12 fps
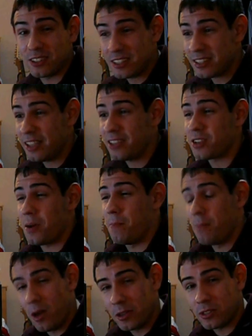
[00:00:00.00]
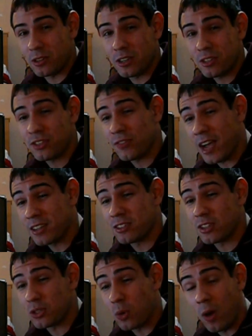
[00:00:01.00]
This thing's a monster. It's as fast
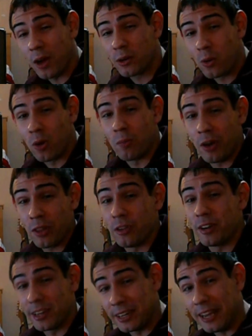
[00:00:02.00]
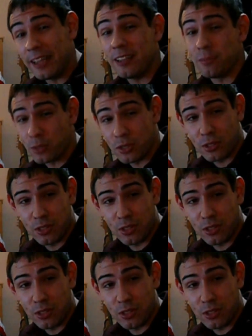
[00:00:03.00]
as its quad-core brother in games.